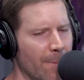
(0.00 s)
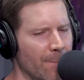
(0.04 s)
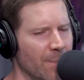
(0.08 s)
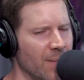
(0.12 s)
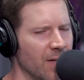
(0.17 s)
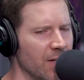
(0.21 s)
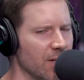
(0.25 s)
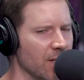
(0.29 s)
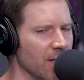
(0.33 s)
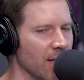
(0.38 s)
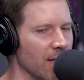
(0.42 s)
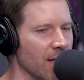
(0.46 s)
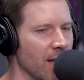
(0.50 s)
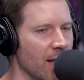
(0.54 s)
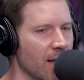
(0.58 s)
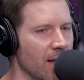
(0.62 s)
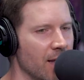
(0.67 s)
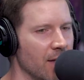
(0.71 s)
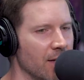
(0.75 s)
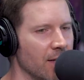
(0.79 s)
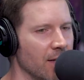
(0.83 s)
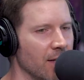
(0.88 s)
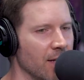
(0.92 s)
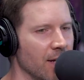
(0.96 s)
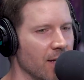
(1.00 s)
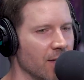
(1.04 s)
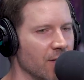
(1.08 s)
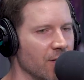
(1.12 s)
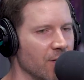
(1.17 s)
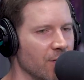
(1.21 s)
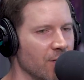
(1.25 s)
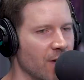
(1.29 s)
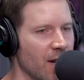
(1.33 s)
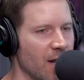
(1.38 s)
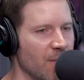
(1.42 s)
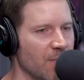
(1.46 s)
there's a lot.
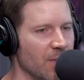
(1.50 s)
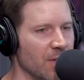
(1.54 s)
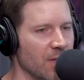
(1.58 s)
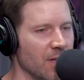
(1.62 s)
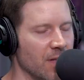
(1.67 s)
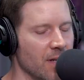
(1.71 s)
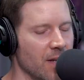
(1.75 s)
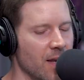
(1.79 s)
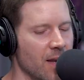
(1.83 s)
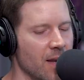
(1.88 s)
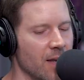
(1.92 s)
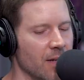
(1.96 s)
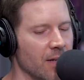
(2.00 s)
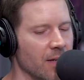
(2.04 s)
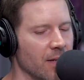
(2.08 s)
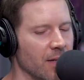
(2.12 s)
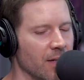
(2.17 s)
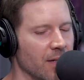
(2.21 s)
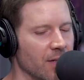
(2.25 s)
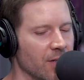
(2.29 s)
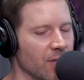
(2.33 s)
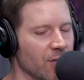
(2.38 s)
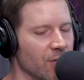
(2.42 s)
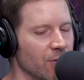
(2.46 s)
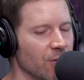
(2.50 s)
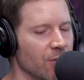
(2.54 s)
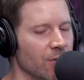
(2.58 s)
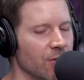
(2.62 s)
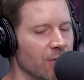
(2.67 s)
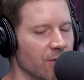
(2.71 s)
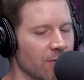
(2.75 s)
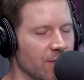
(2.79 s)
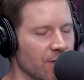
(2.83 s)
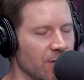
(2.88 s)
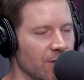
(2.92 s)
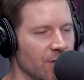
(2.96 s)
Gangster rap is not
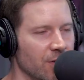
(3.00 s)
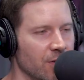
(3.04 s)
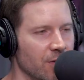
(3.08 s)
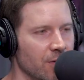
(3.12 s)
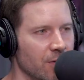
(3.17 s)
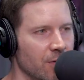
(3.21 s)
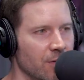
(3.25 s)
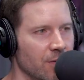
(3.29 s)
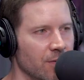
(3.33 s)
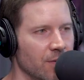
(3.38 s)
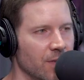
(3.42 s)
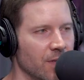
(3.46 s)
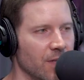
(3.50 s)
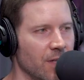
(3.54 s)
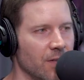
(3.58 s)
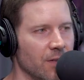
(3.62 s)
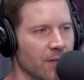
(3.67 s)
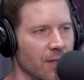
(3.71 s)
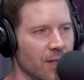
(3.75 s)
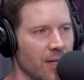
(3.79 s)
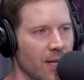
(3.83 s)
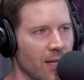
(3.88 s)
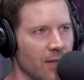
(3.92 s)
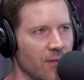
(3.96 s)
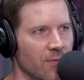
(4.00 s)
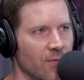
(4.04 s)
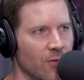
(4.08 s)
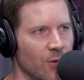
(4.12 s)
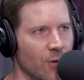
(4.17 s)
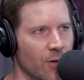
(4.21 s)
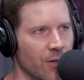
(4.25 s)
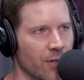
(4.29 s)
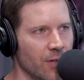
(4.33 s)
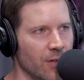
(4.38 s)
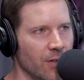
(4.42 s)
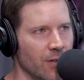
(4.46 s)
exclusive to Southern
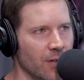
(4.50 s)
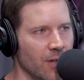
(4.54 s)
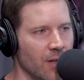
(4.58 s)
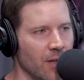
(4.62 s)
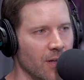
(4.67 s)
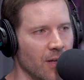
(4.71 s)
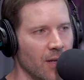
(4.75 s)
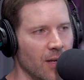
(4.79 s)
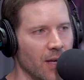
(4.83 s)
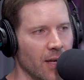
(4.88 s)
California. Yeah.